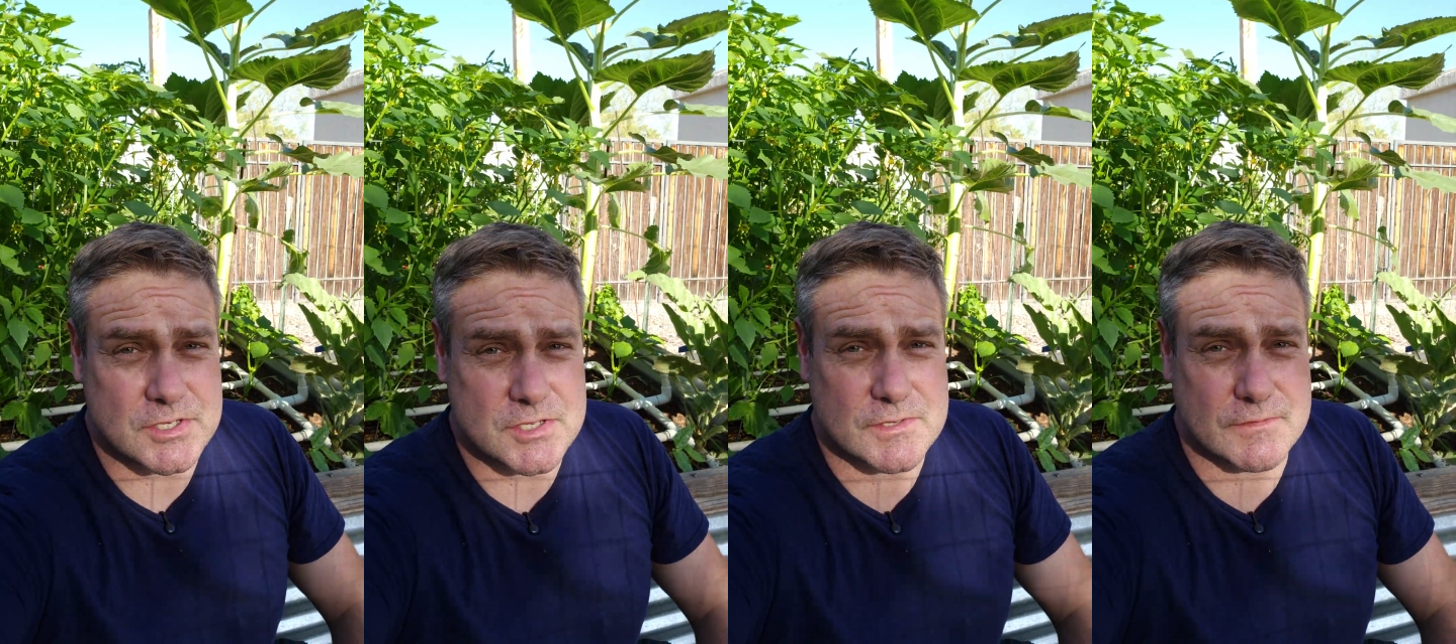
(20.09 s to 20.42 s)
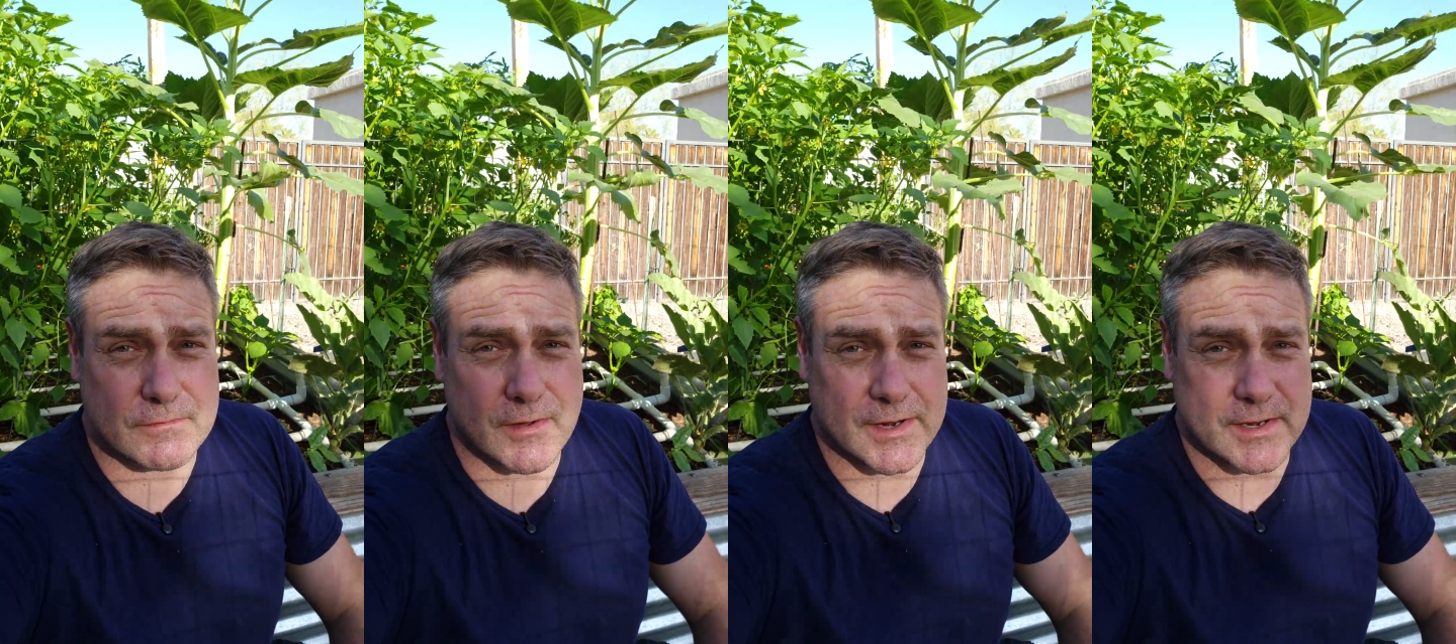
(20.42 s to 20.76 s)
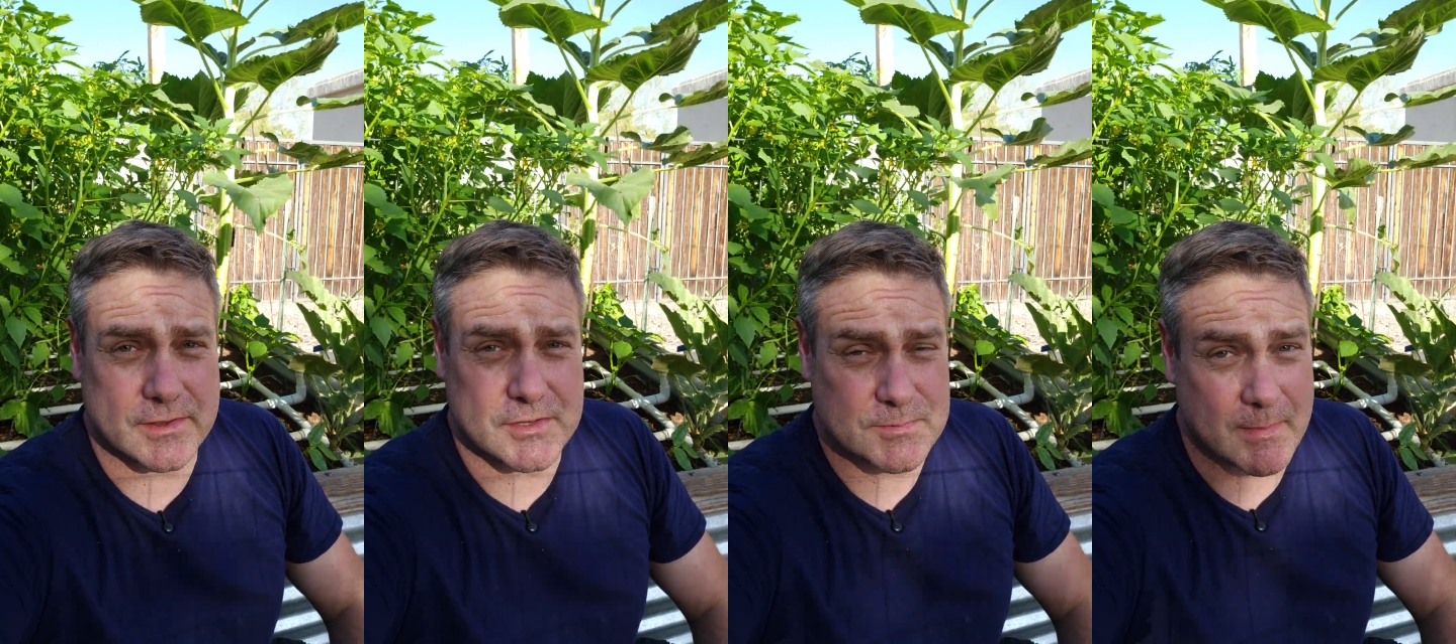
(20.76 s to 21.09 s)
just
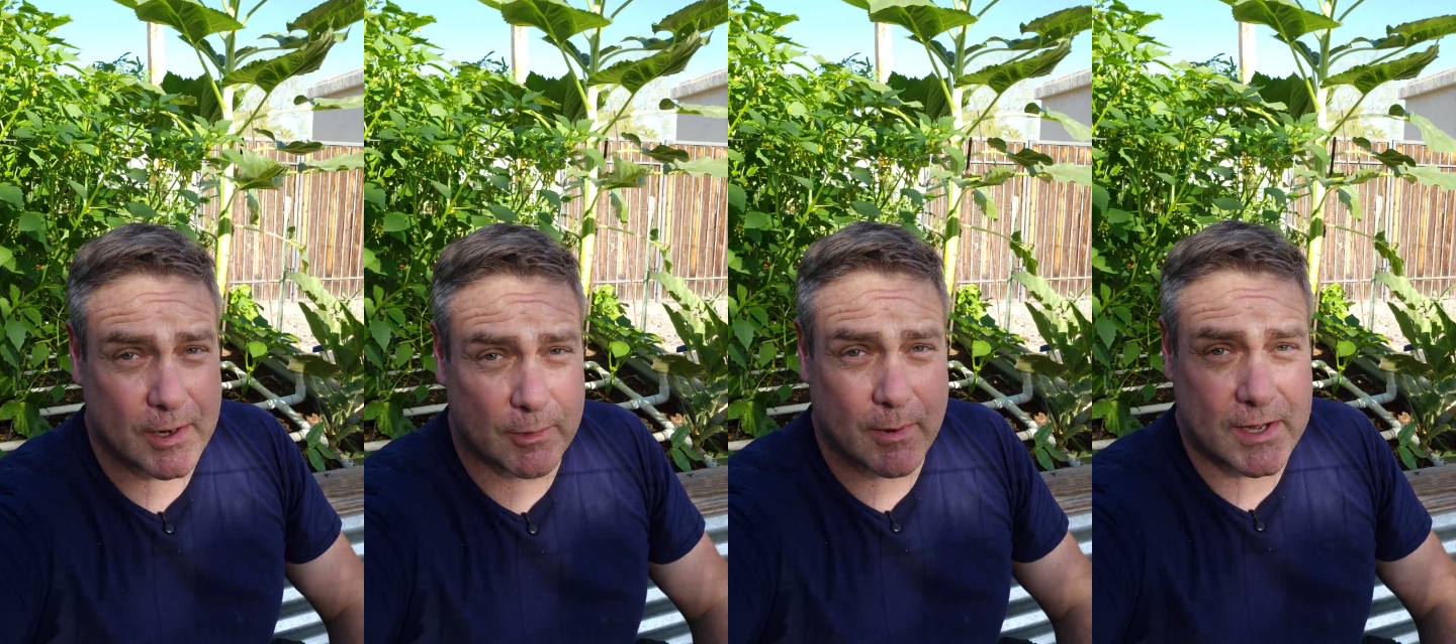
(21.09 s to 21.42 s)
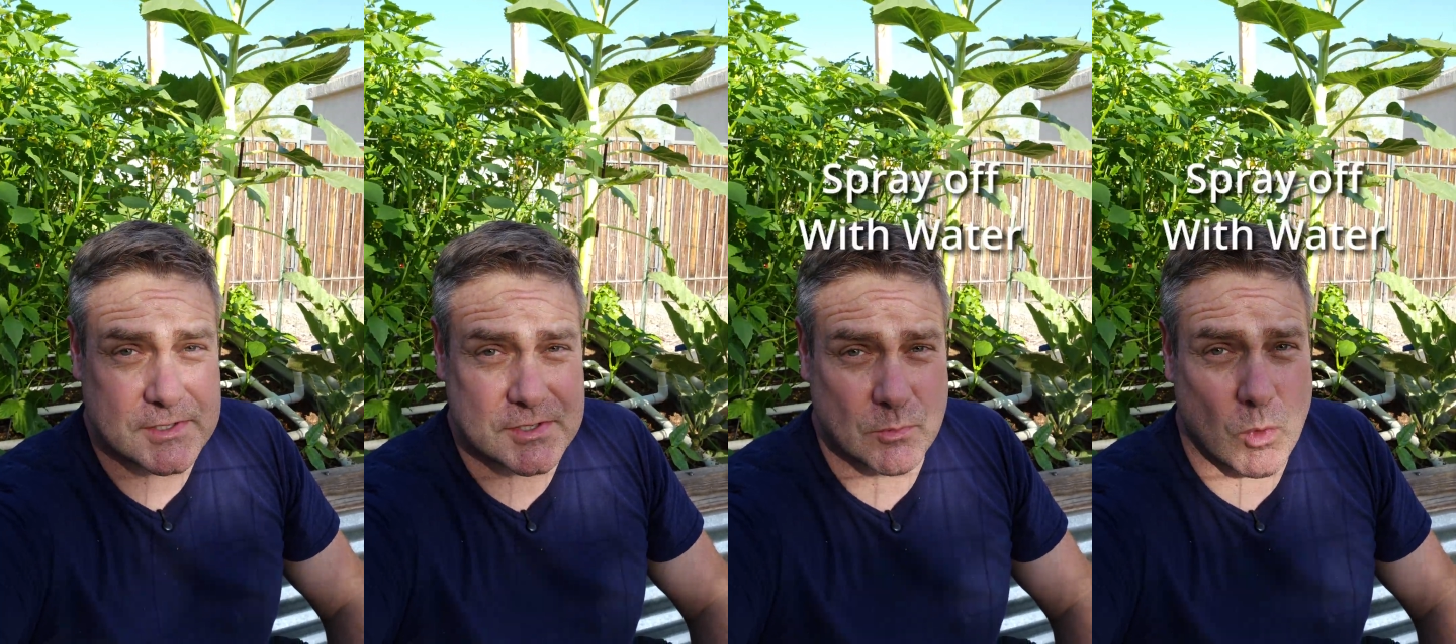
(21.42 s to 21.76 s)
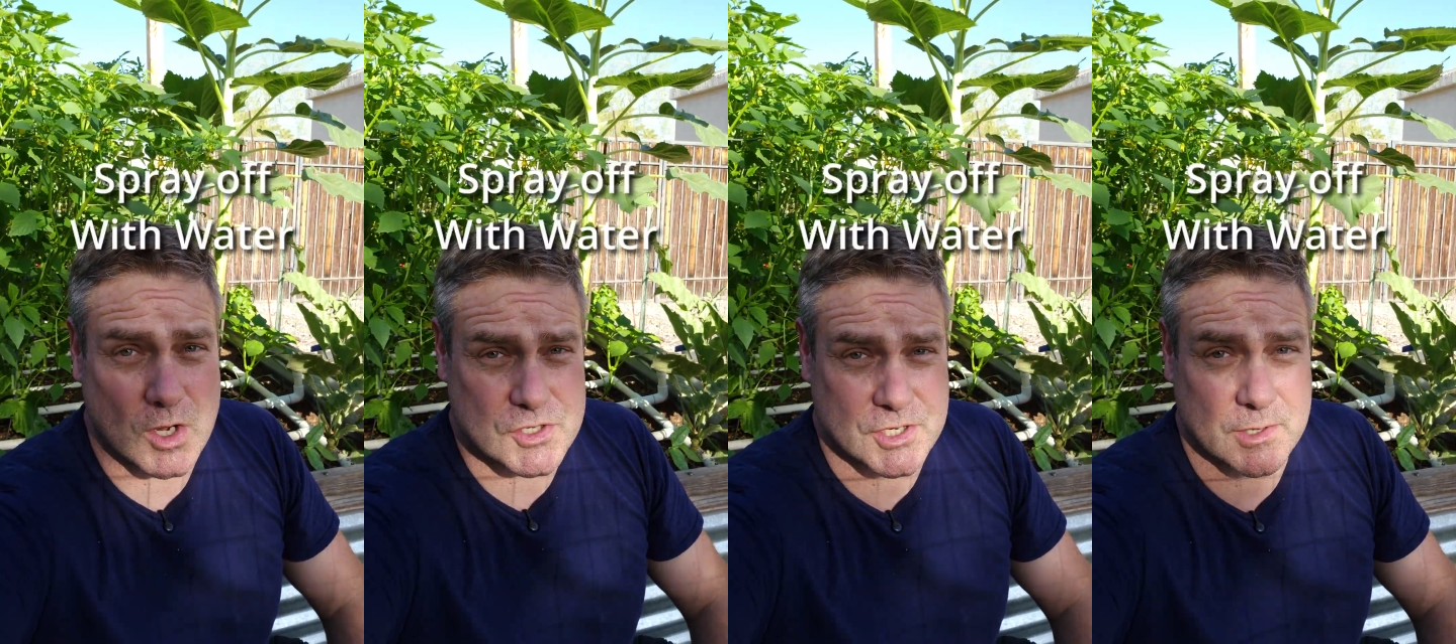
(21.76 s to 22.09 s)
finding the spider mites and
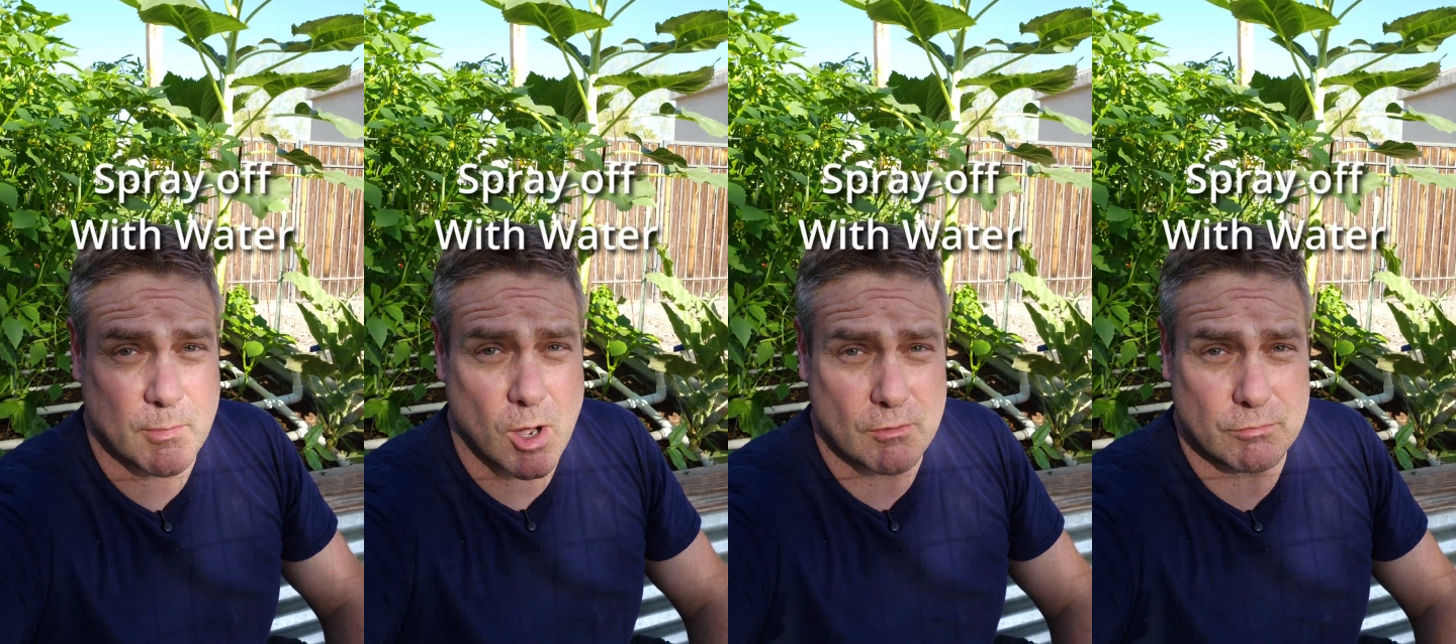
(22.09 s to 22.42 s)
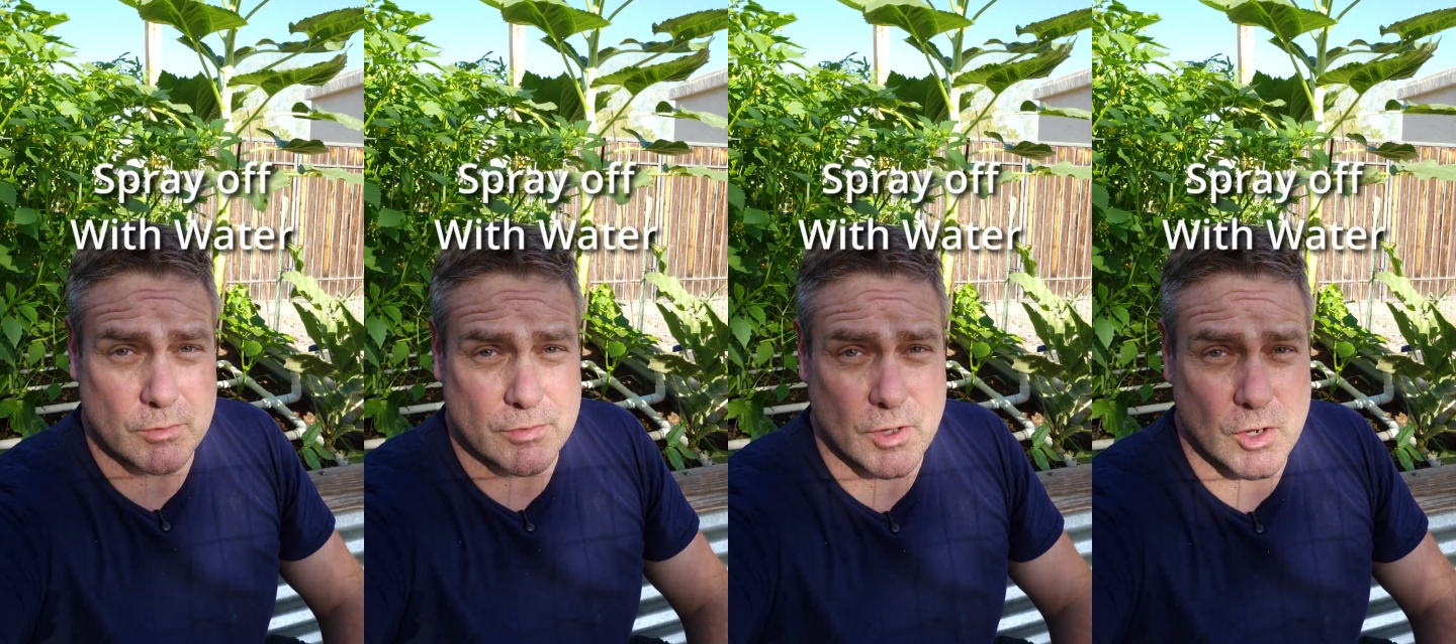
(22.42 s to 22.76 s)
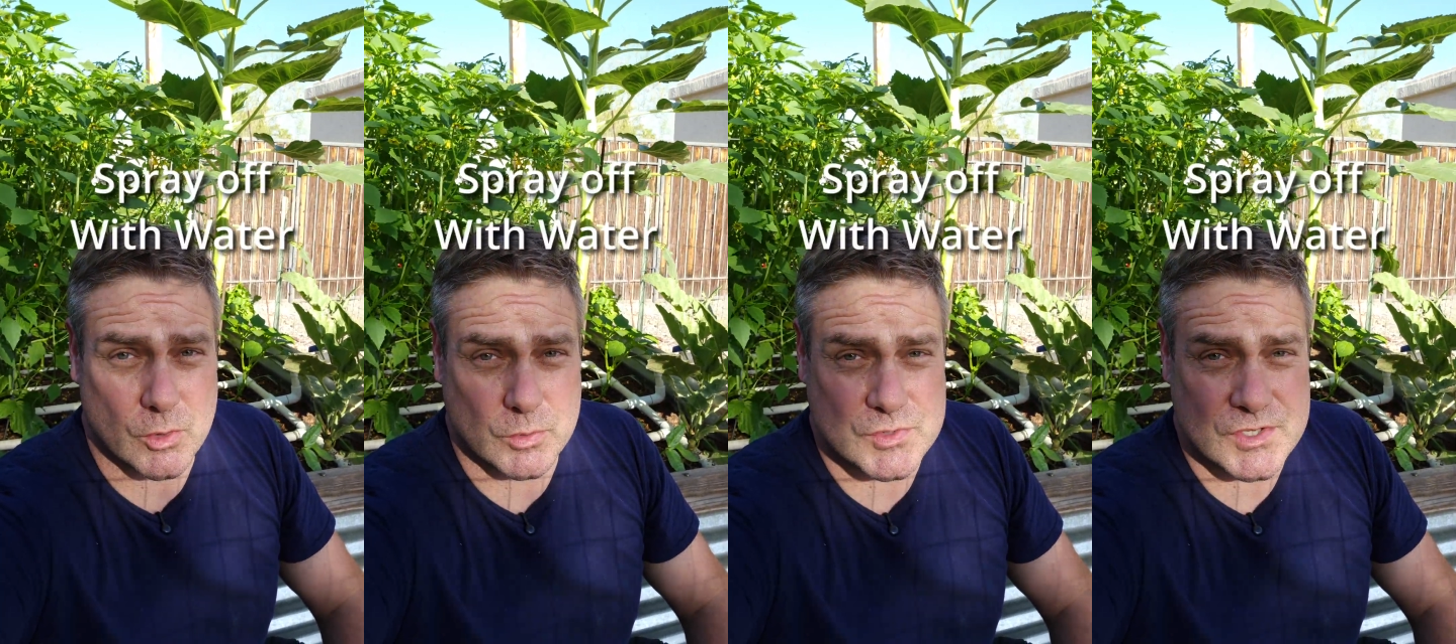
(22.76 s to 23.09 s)
washing them off with a
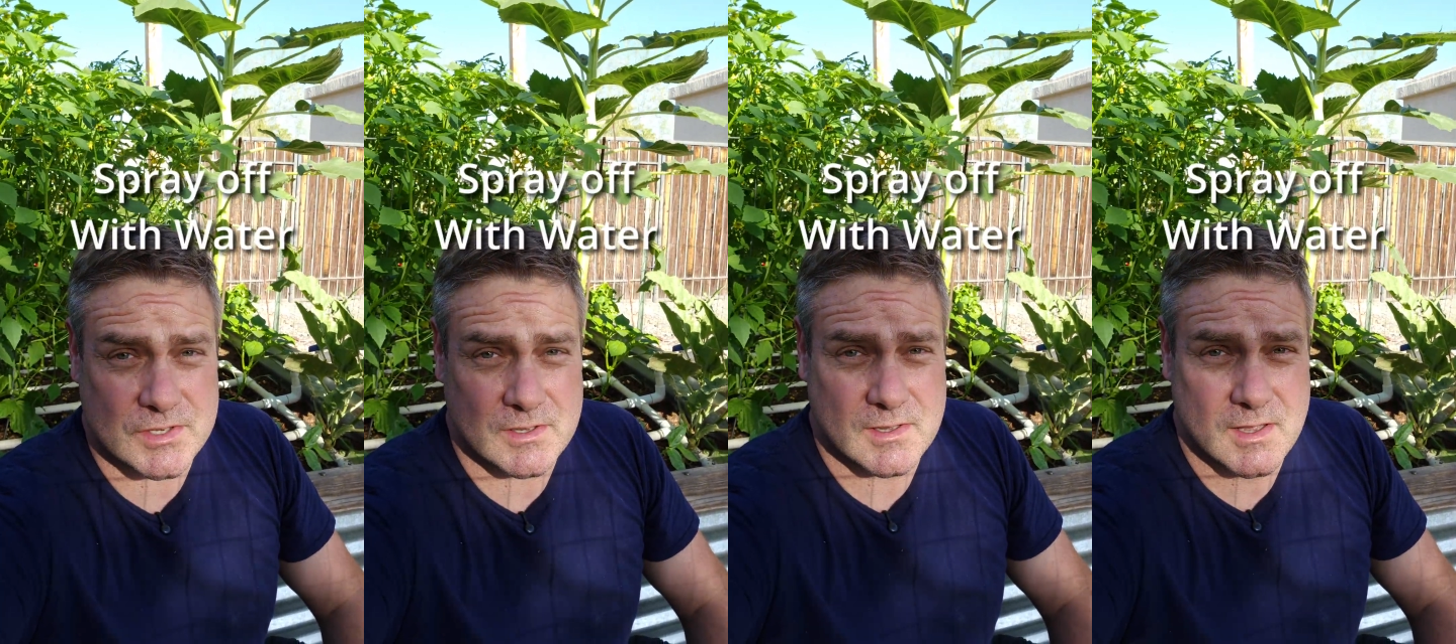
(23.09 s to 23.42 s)
hose.